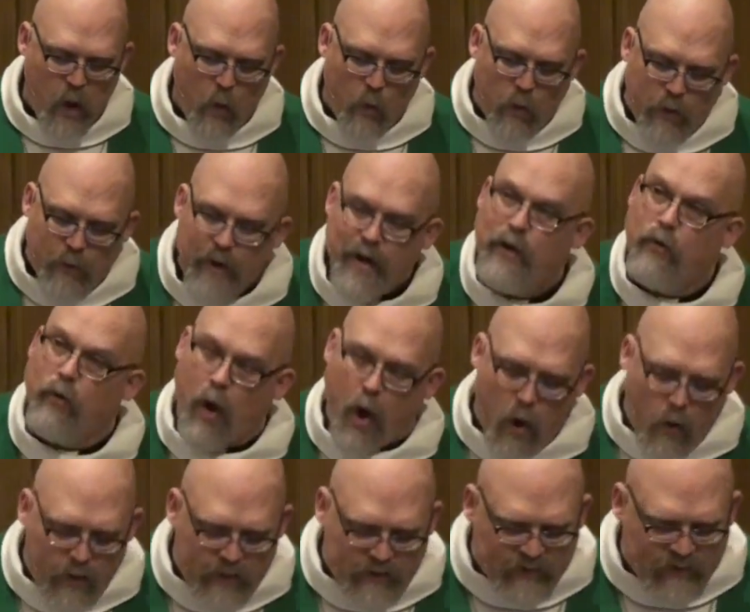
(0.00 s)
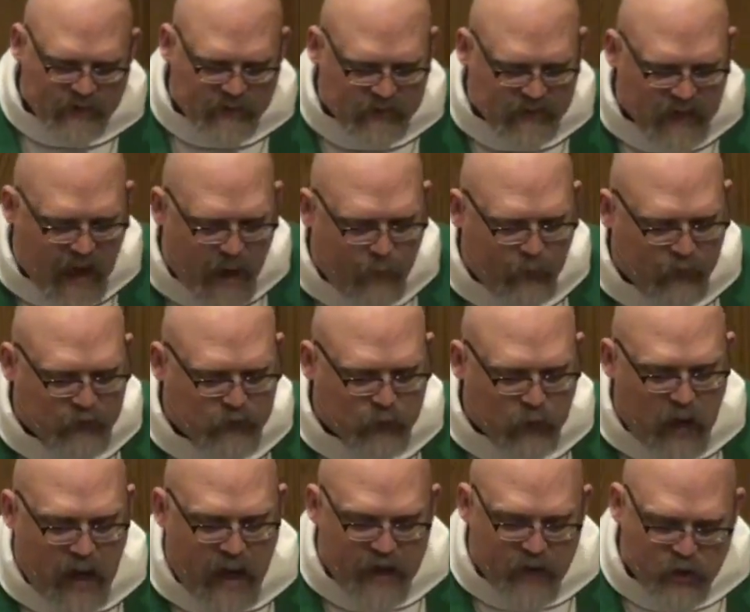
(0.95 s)
When we grow as
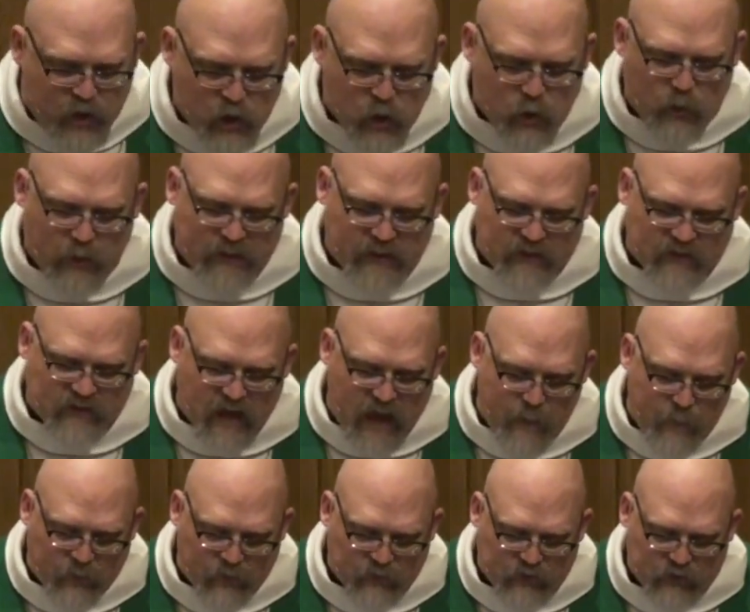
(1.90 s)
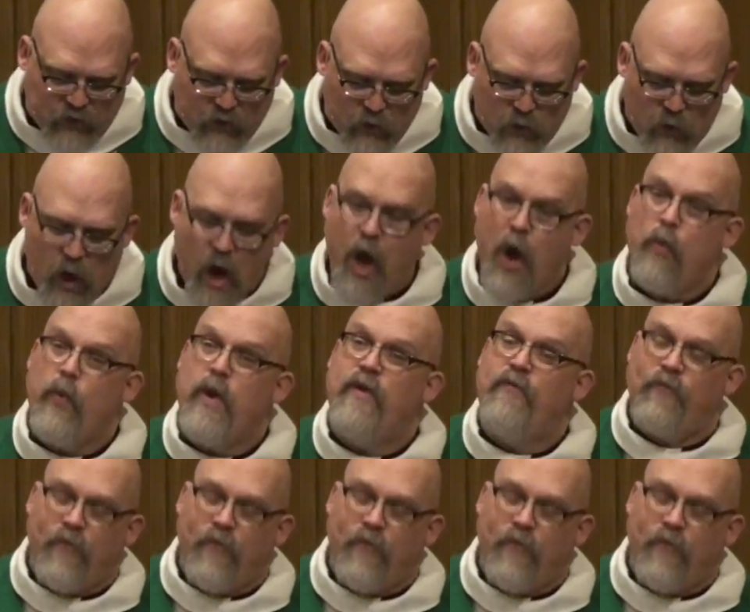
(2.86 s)
disciples and do what disciples do, we